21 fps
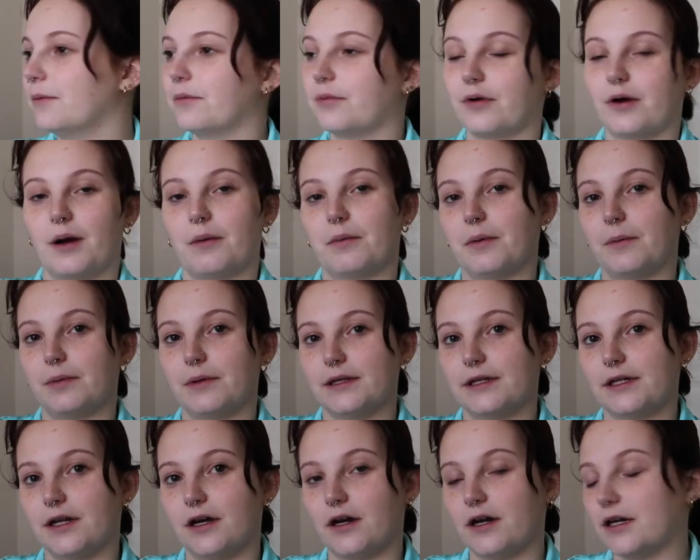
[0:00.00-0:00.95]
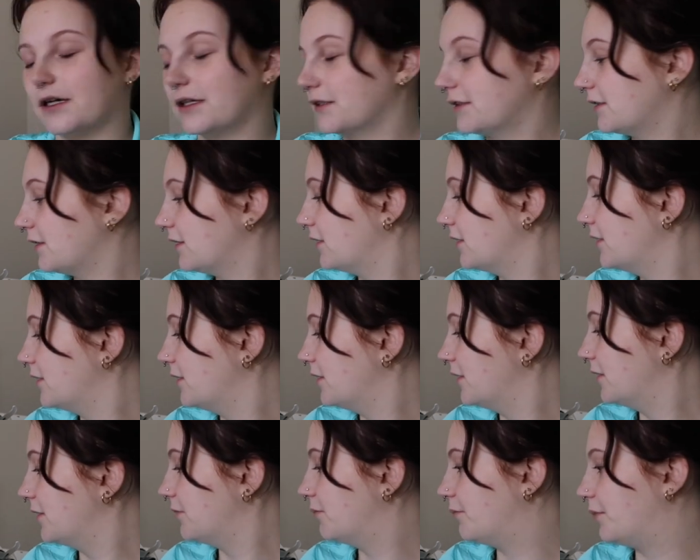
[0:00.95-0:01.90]
Probably not,
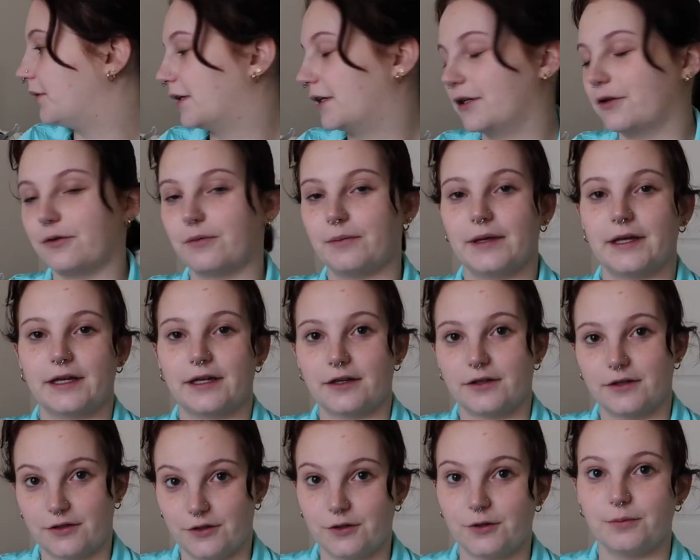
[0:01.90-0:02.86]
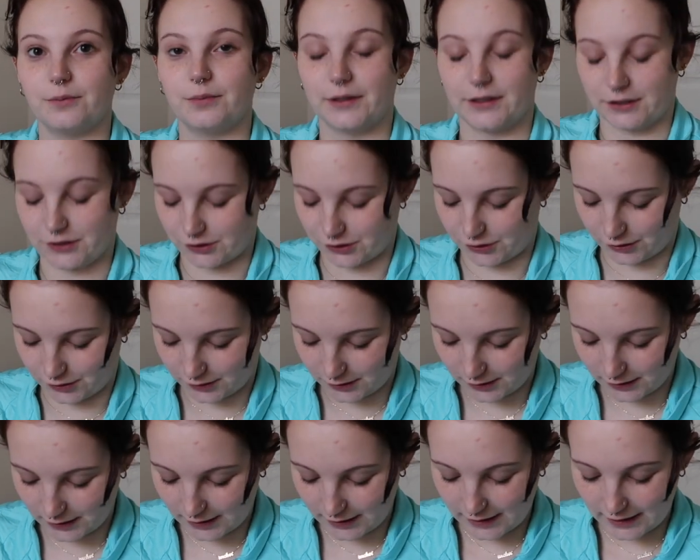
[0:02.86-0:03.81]
but it'll make a cute picture.
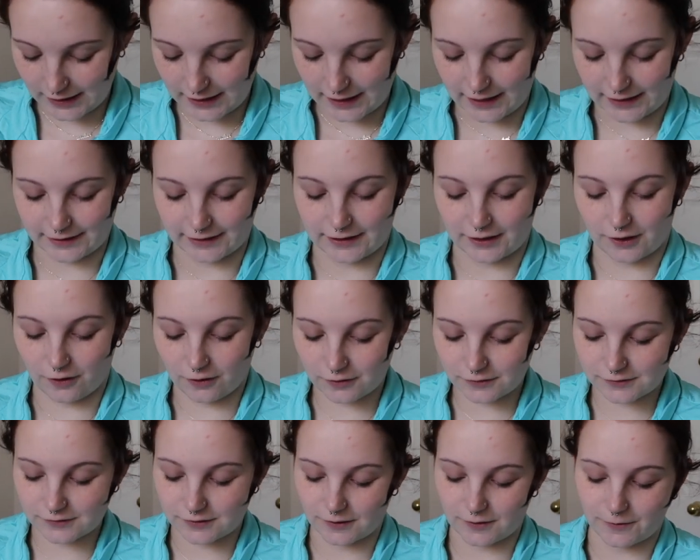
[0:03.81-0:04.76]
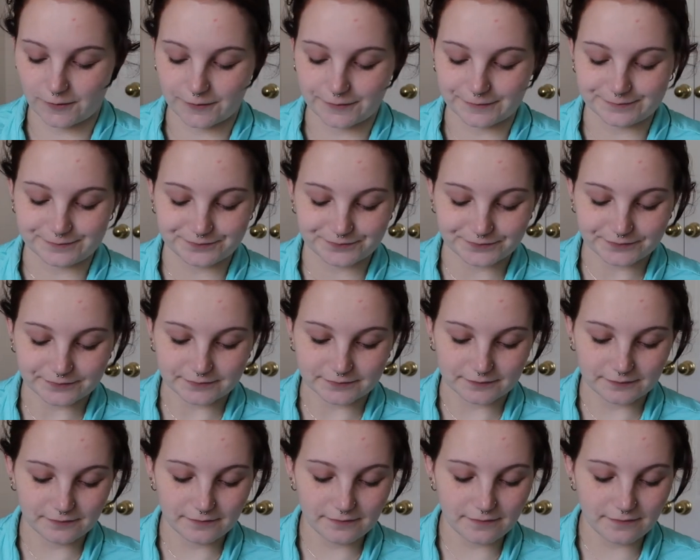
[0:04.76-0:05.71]
And then also,
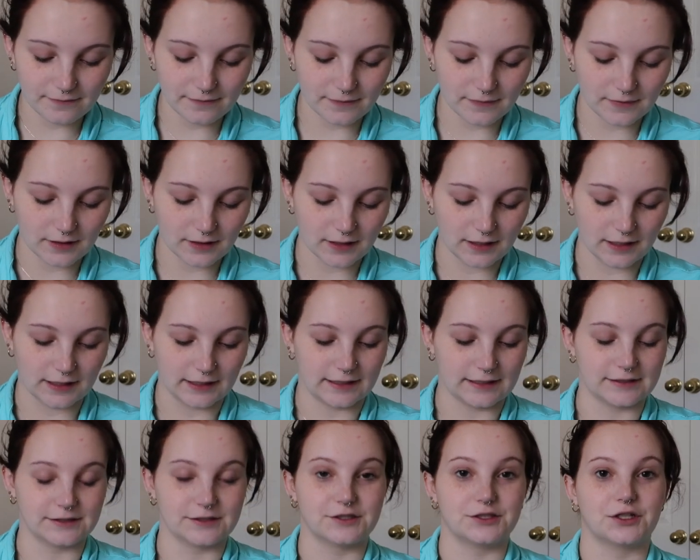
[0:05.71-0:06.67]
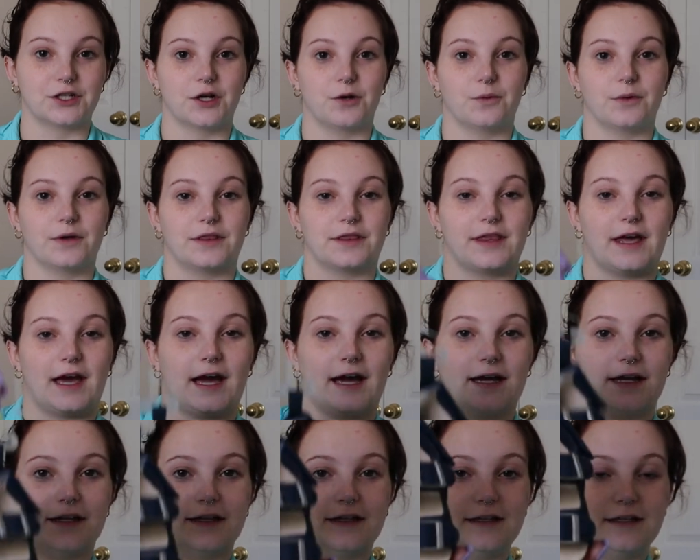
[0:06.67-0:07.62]
again, to go with
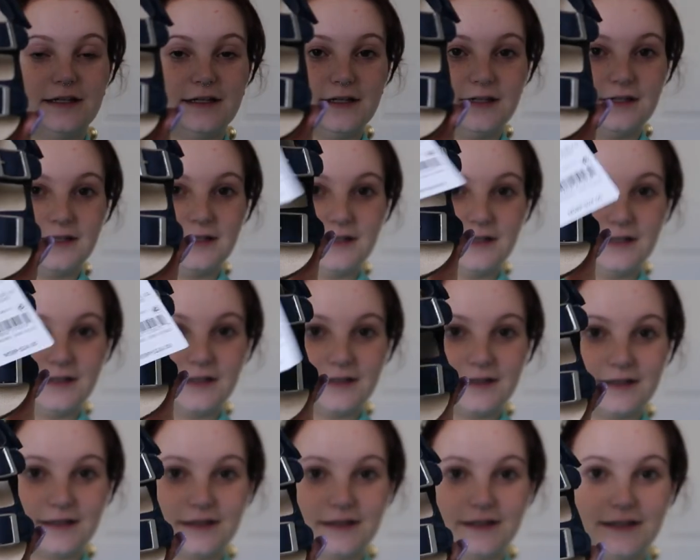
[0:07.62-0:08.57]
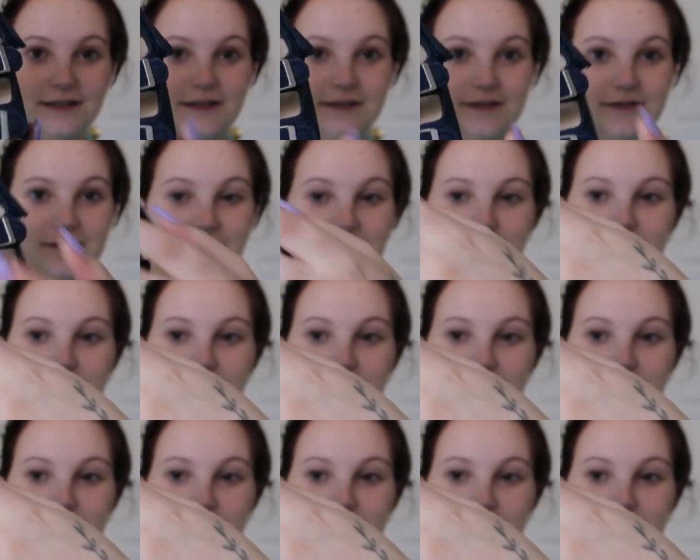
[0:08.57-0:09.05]
that, these